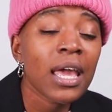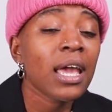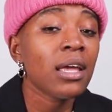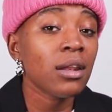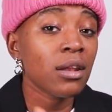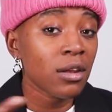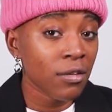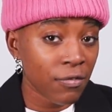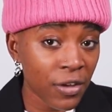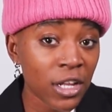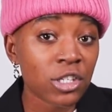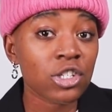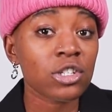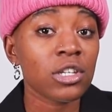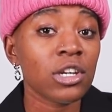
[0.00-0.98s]
And then
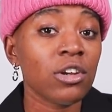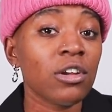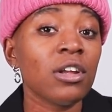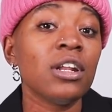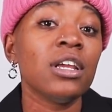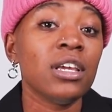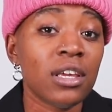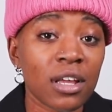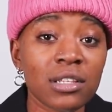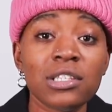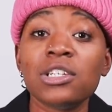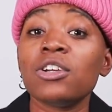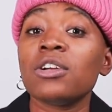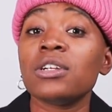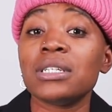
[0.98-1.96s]
eventually you're gonna get
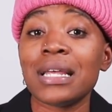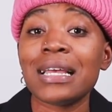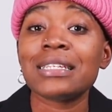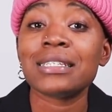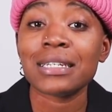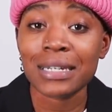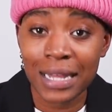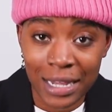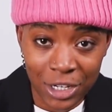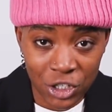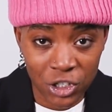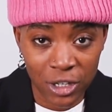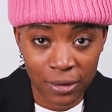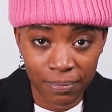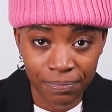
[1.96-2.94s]
to your
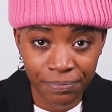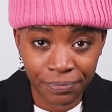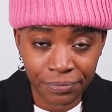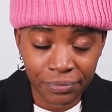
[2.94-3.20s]
destination,